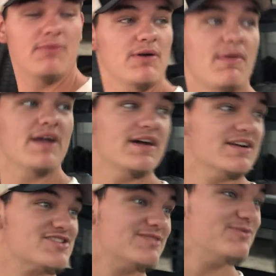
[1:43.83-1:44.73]
we may get
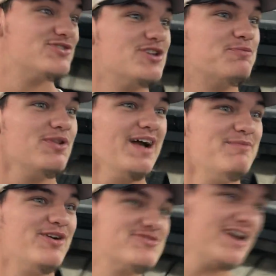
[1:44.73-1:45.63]
a super late
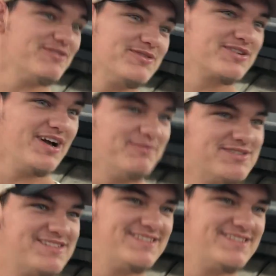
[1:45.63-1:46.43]
model driver come and